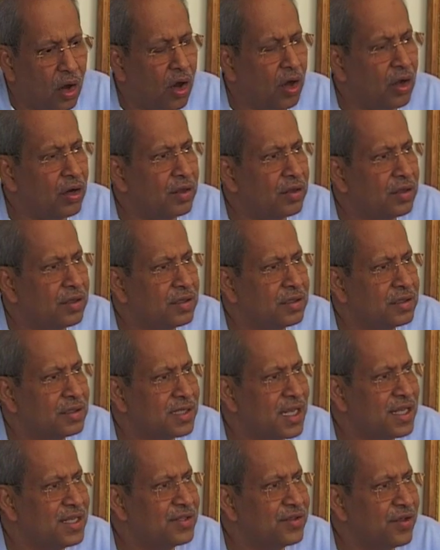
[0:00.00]
or
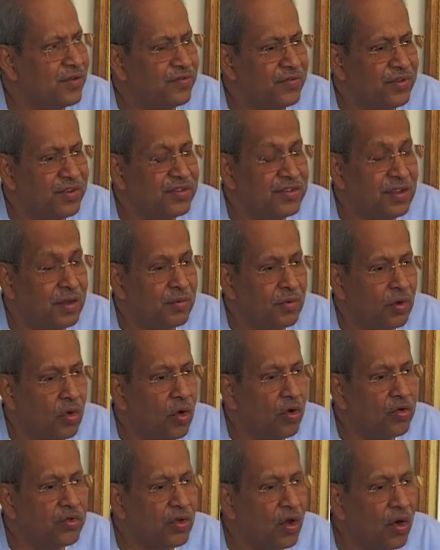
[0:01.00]
sense of
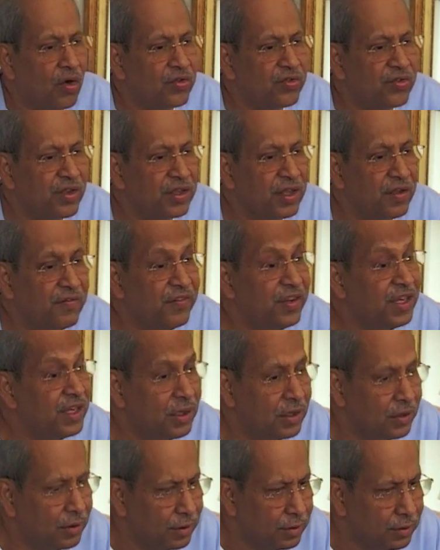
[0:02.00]
wisdom goes outside the
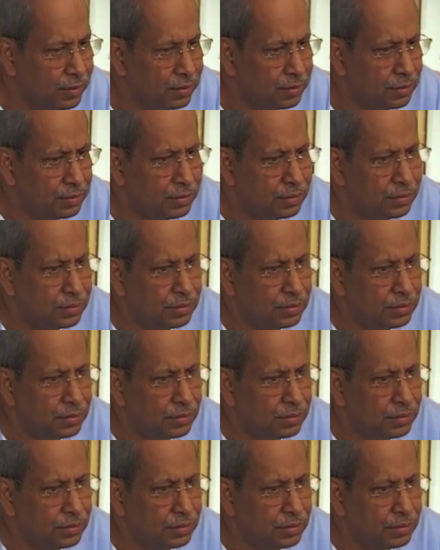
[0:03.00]
window.